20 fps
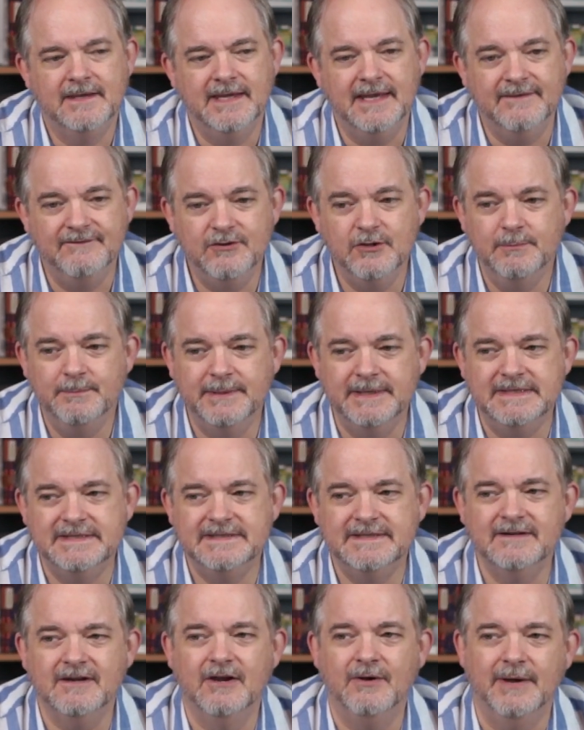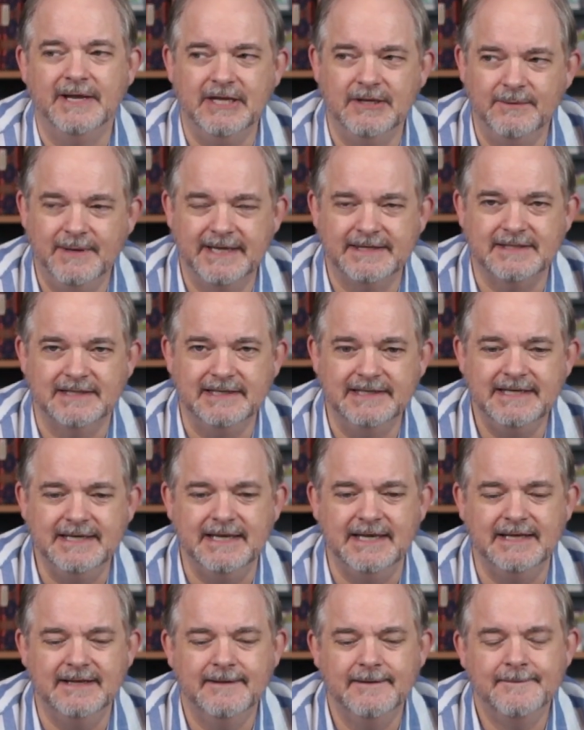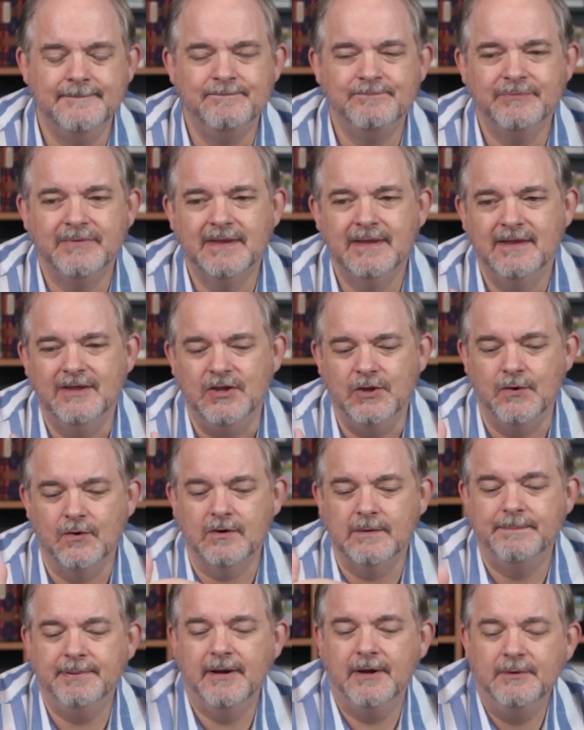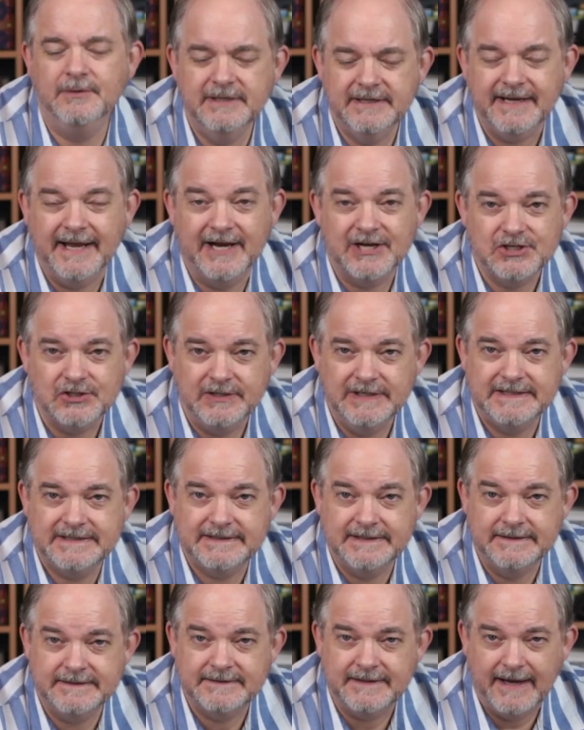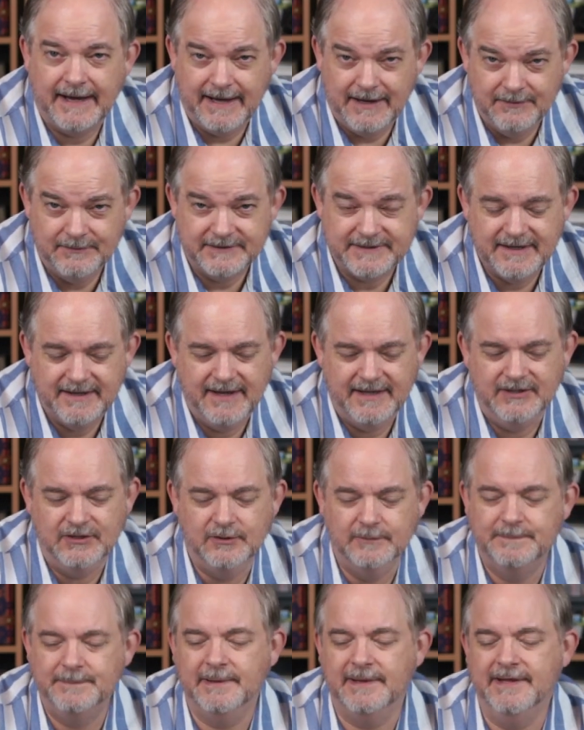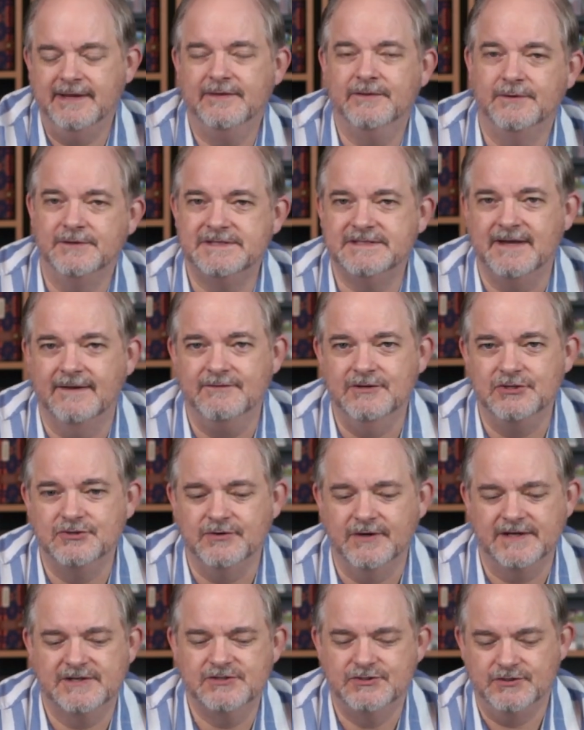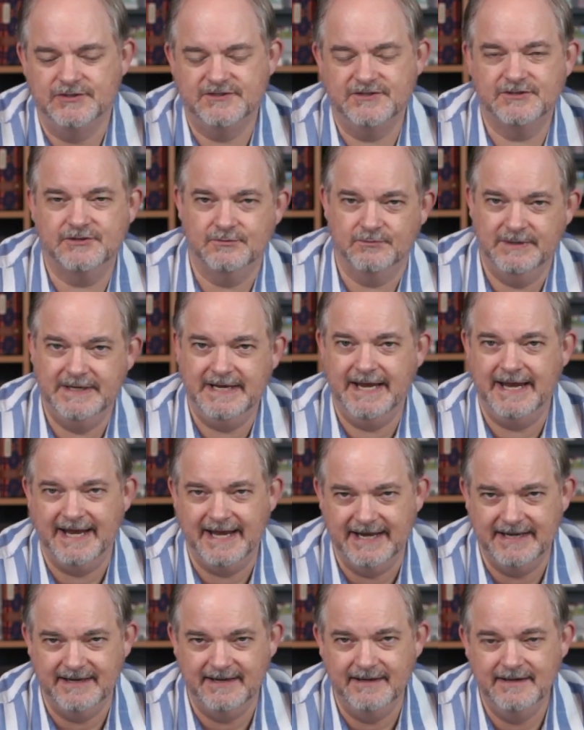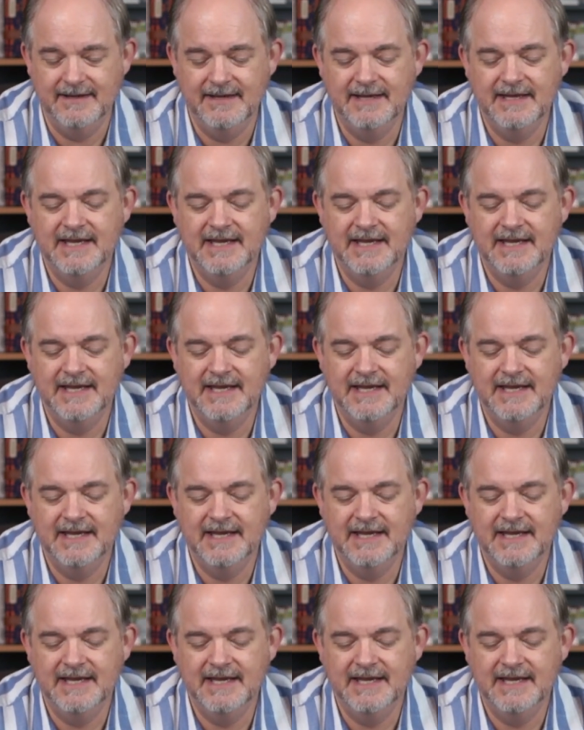If you bid 0 and you get the lead, your opponent actually sits out and you play those 7 tricks just 3-handed.